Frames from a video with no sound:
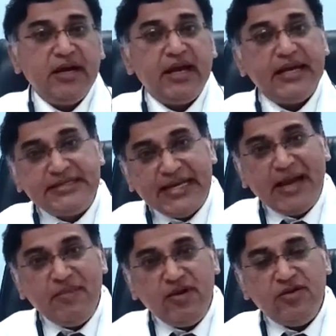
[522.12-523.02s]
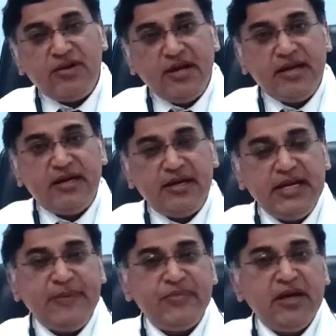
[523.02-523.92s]
examine you
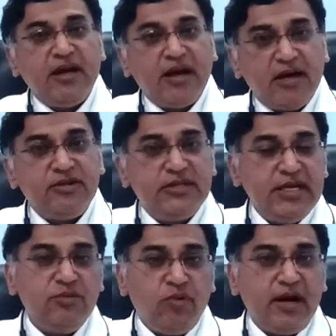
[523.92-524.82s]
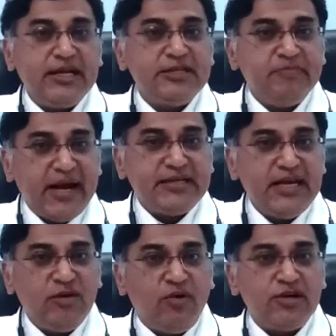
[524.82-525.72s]
clinically, see what is
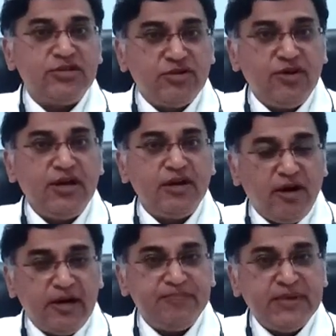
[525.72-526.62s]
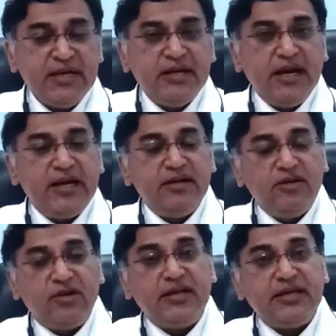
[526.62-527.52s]
matching, what's going on, and
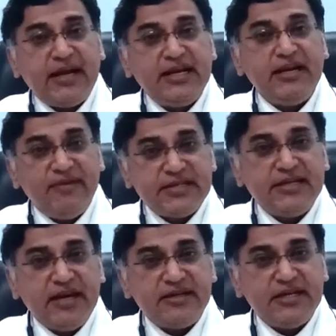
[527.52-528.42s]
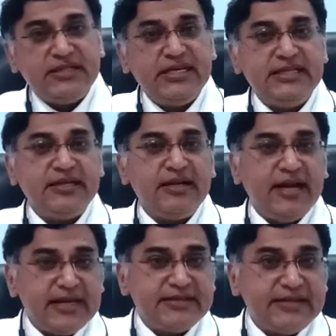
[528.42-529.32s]
look at the right investigations. Is it an
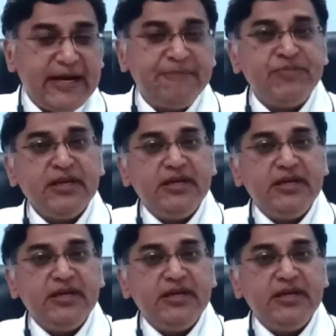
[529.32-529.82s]
X-ray?